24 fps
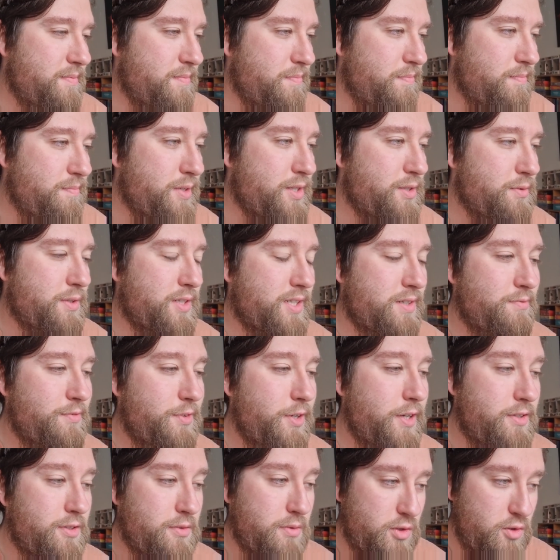which was
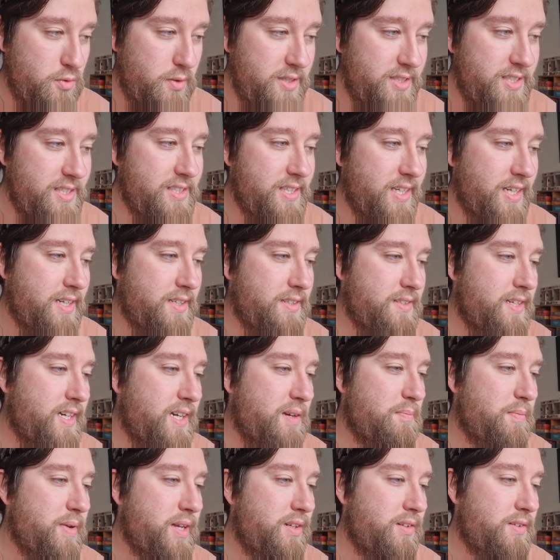converted to a 20-second
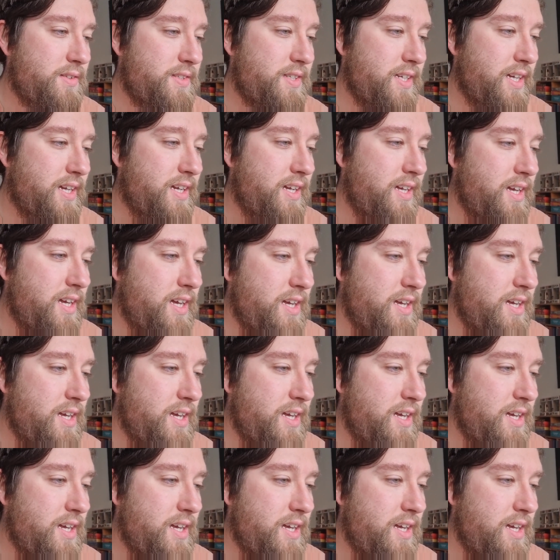time penalty